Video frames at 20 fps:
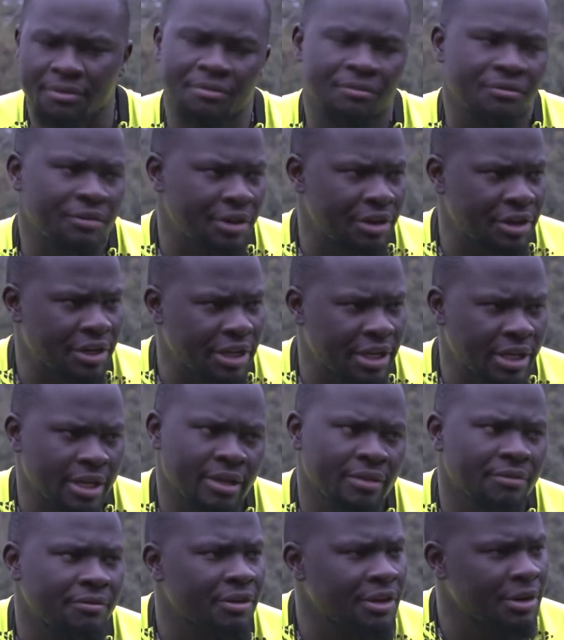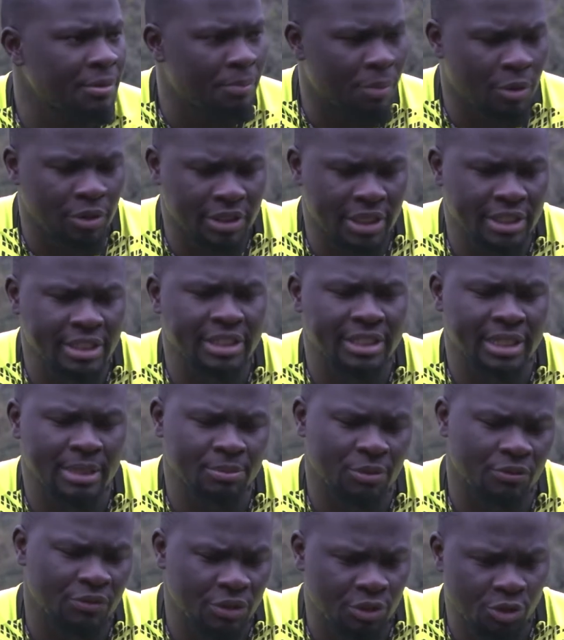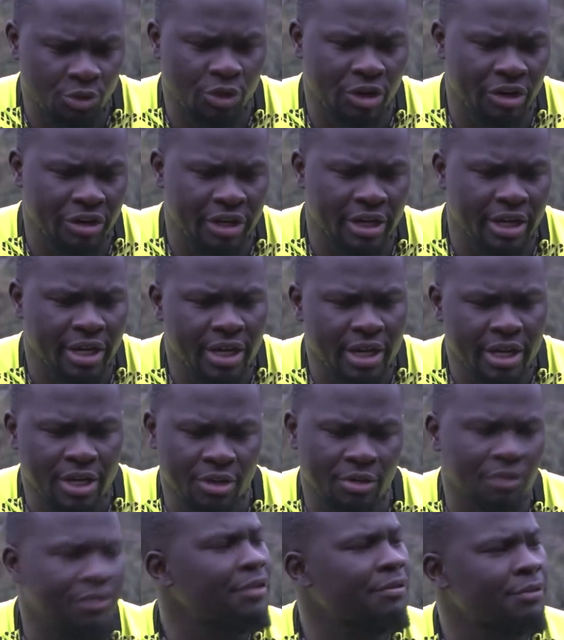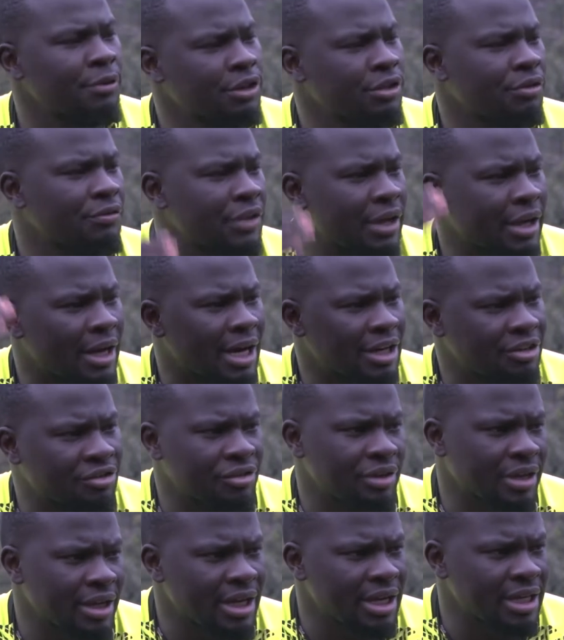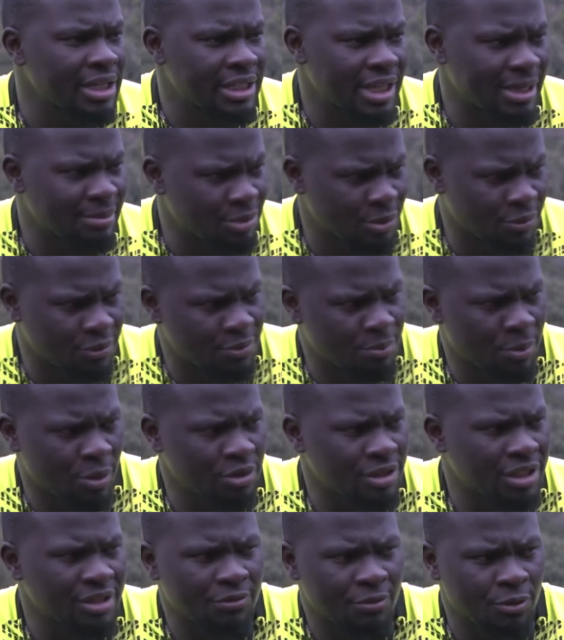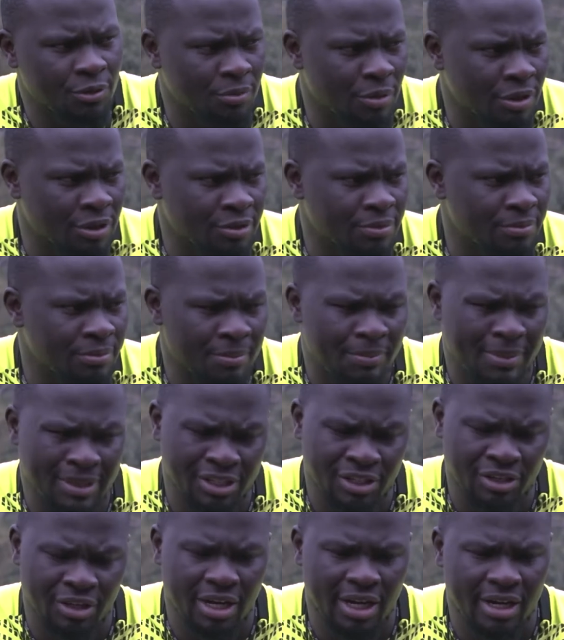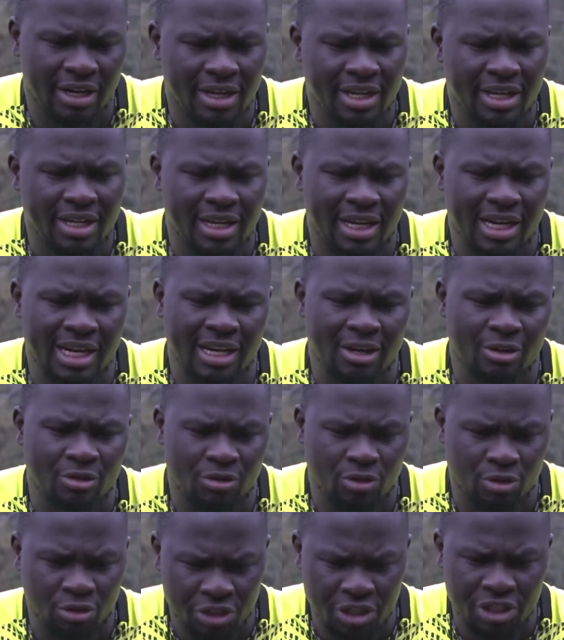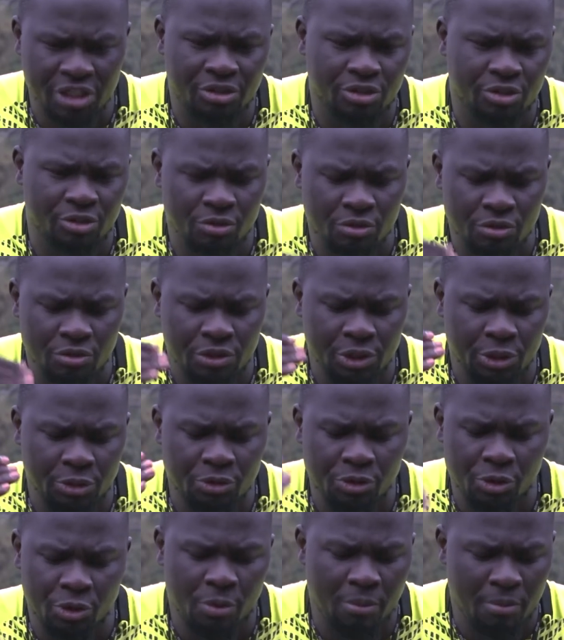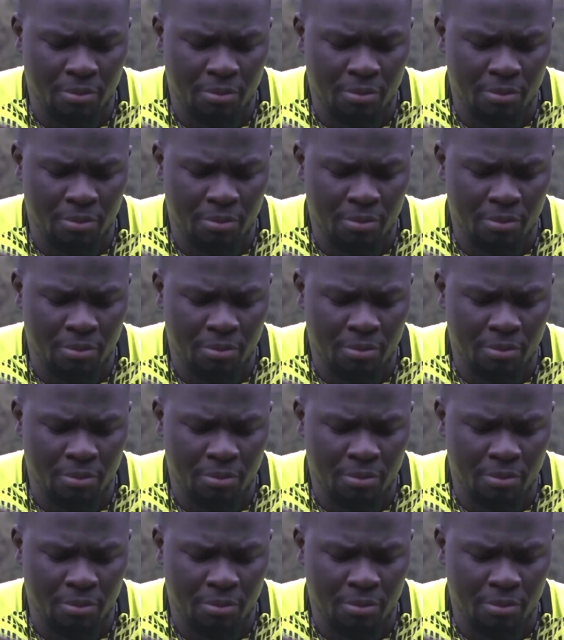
very key, very important in terms of ensuring, you know, the future of the country in terms of sports and football in particular continues to grow